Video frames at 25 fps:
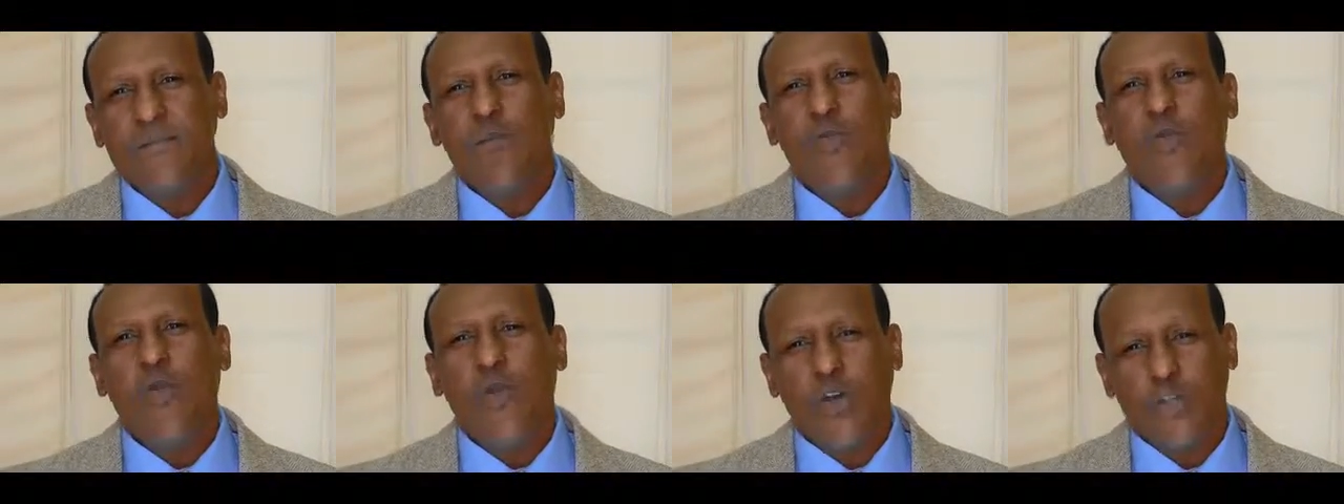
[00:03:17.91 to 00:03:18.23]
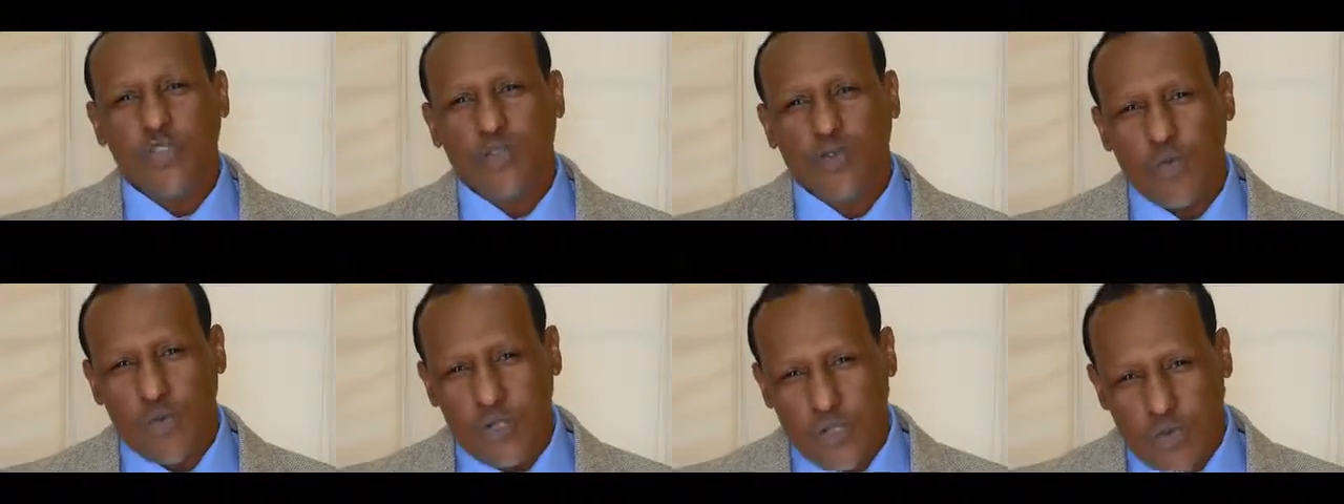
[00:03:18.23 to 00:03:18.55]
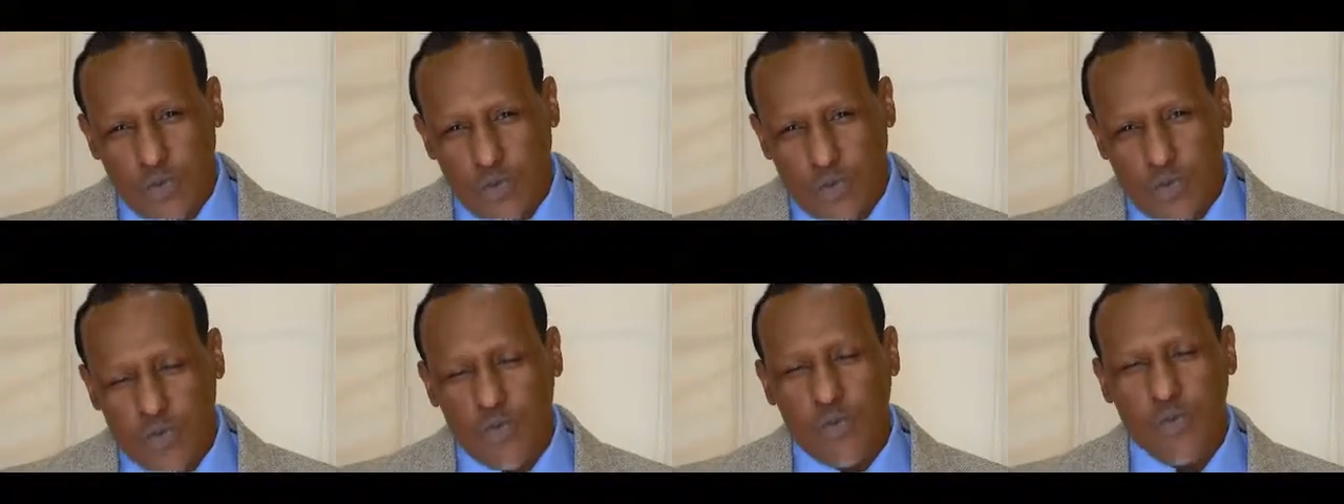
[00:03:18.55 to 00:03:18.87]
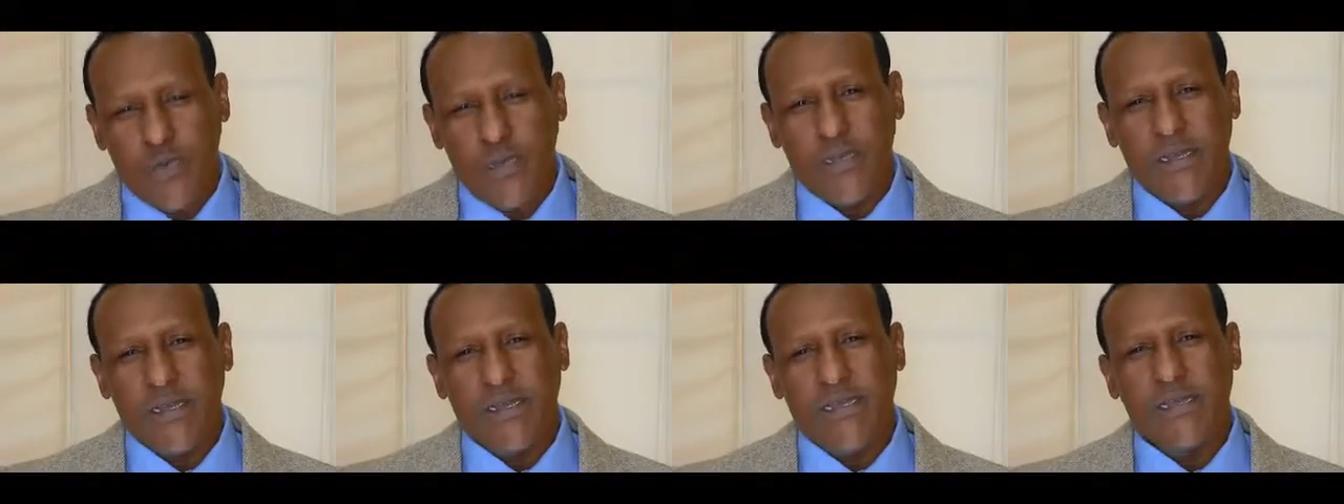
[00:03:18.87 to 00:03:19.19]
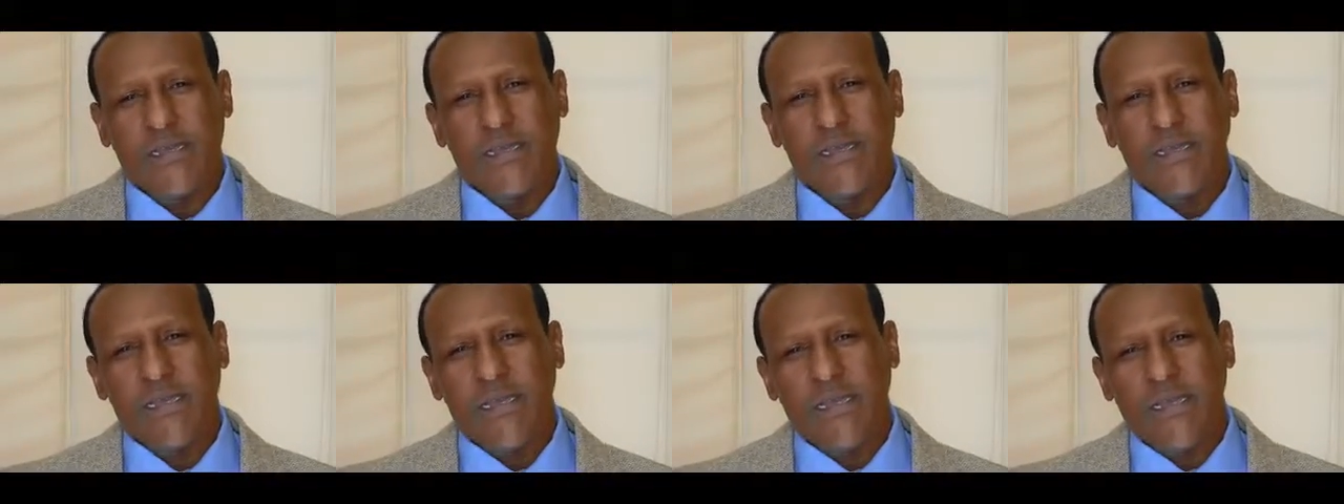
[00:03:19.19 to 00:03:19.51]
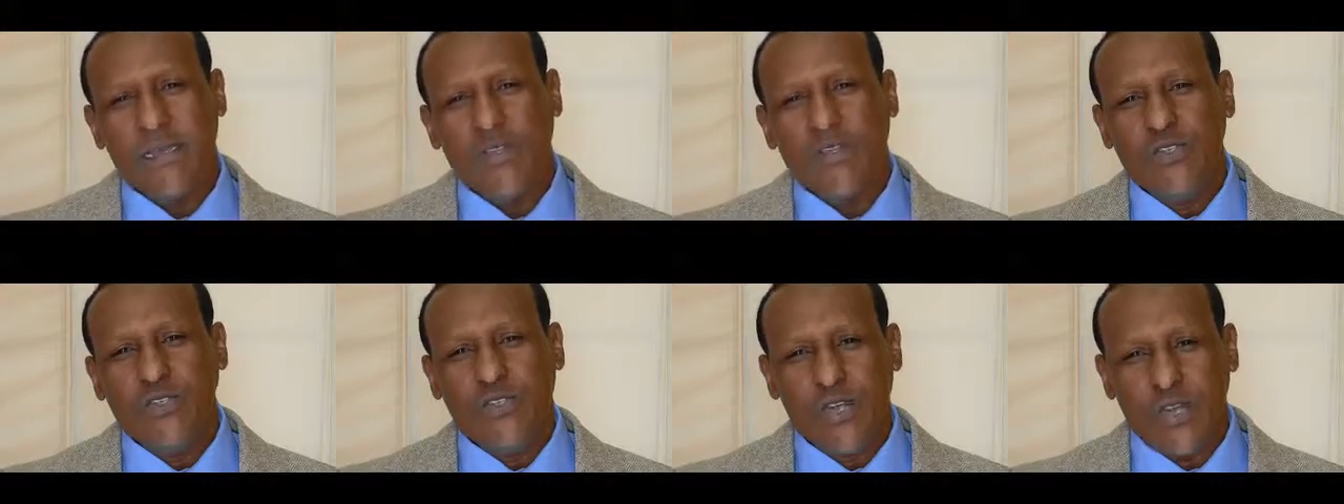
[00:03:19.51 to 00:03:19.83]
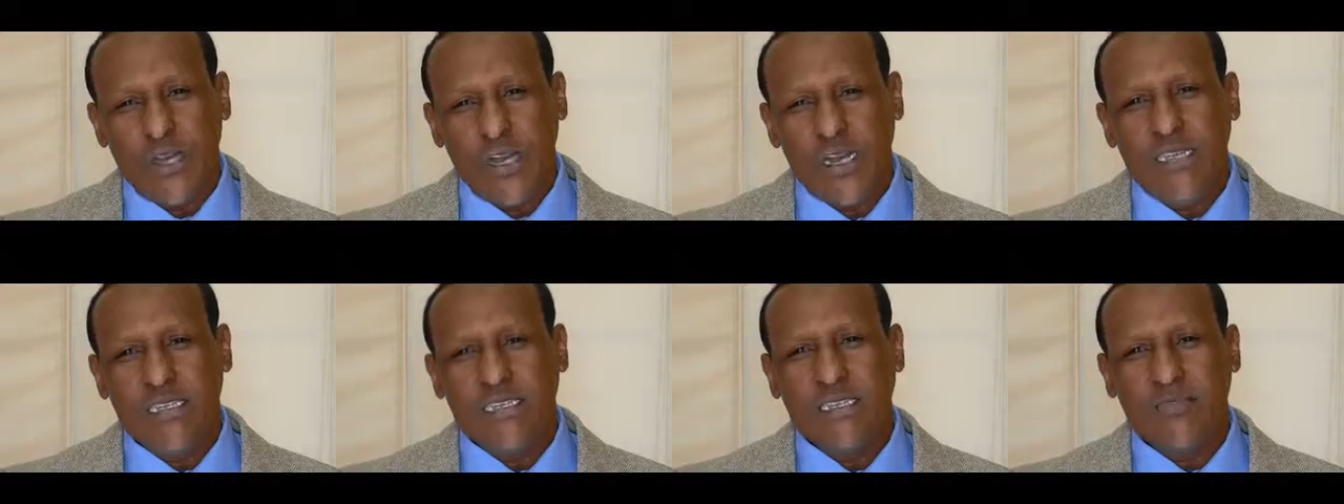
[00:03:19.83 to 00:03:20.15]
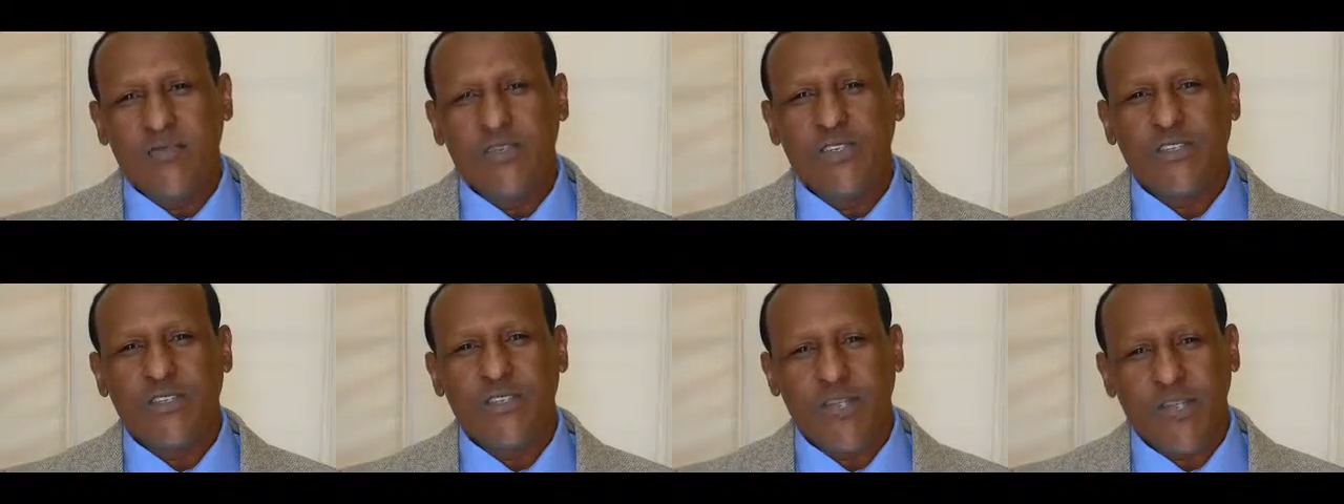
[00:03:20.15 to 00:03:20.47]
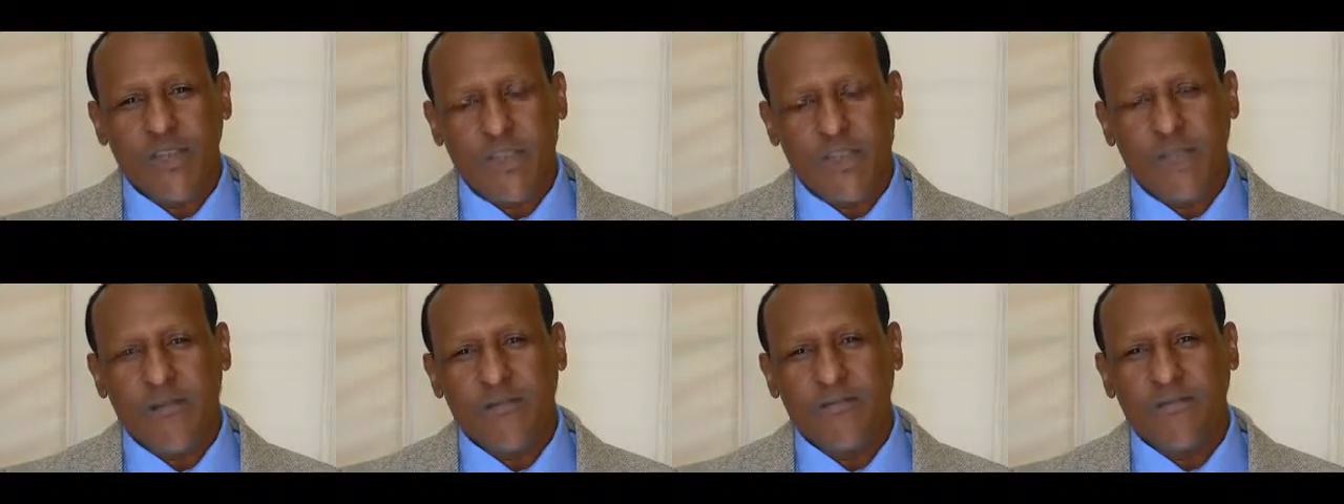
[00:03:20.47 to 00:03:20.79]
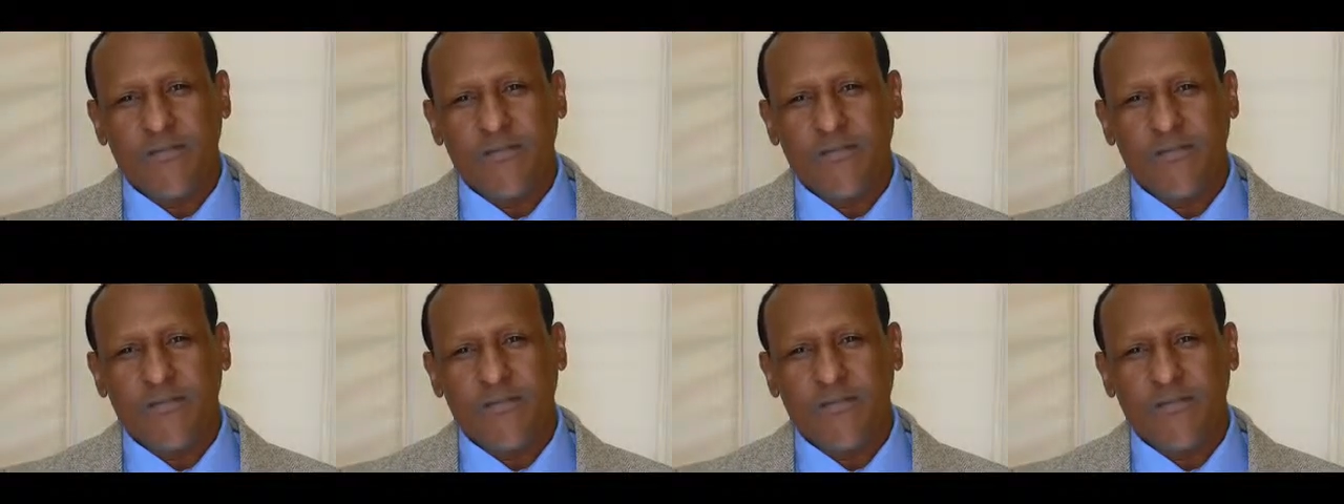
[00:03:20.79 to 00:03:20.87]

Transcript: watch what you're doing. Journalism is not a